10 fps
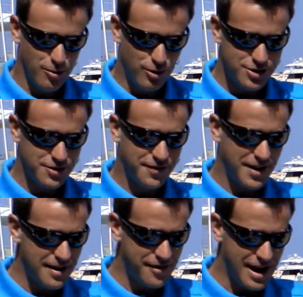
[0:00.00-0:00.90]
What's your
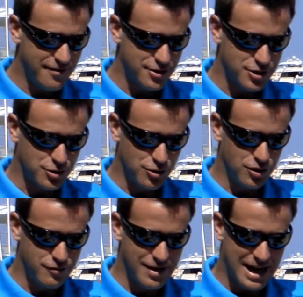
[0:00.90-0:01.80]
favourite ever
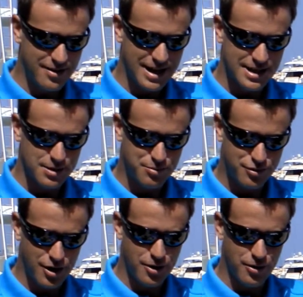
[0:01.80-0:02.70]
score round as a
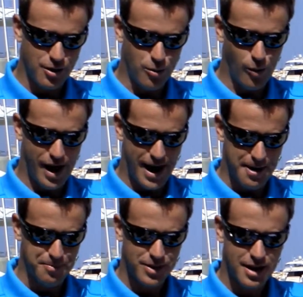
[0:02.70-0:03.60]
pro where?